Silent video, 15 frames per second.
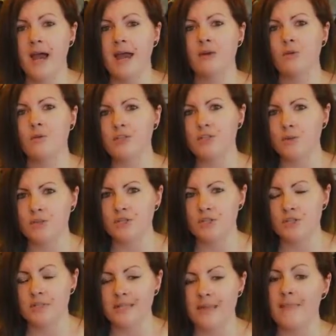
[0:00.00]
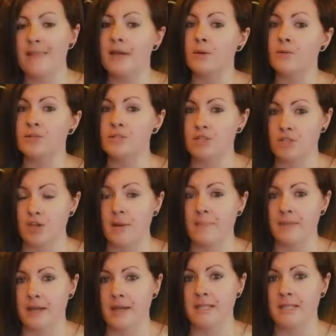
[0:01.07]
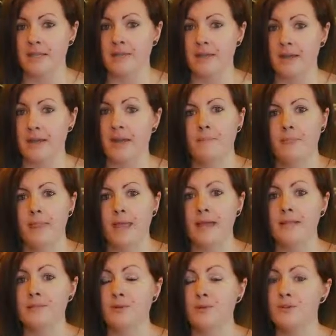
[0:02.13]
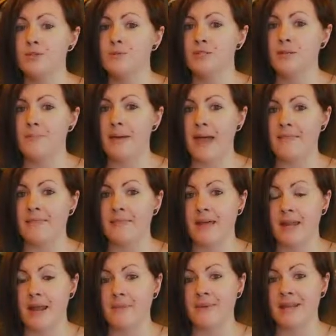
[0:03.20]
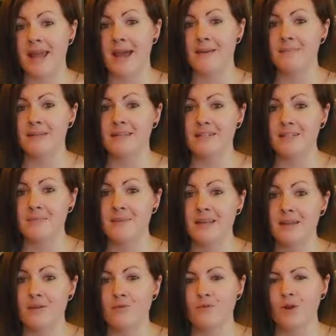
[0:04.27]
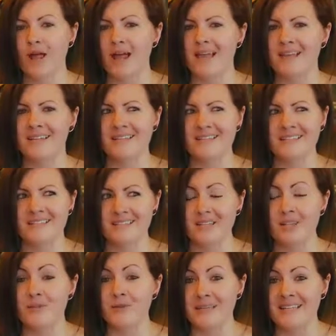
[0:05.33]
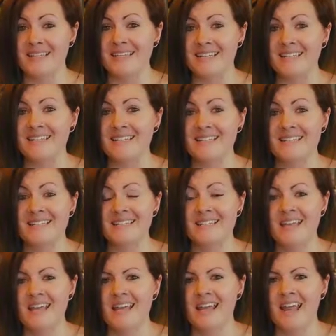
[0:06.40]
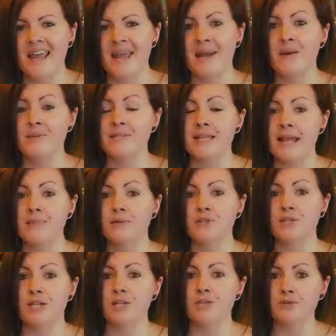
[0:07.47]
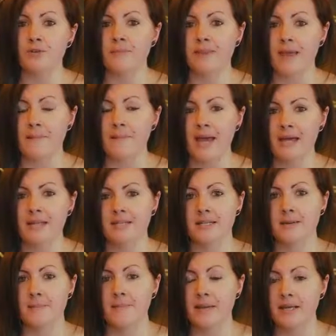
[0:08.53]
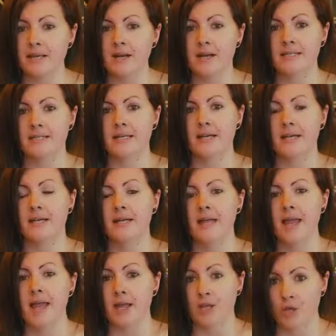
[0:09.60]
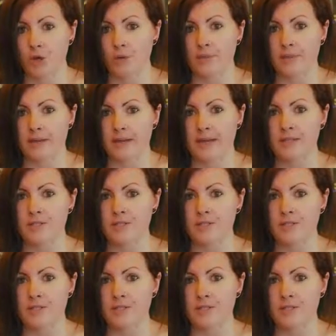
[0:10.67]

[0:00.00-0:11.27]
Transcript: I had all these questions, and then I would stop the idea there. And so this was a pattern that had been happening to me for literally years. And I was able to interrupt that pattern, pick an idea, and go with it.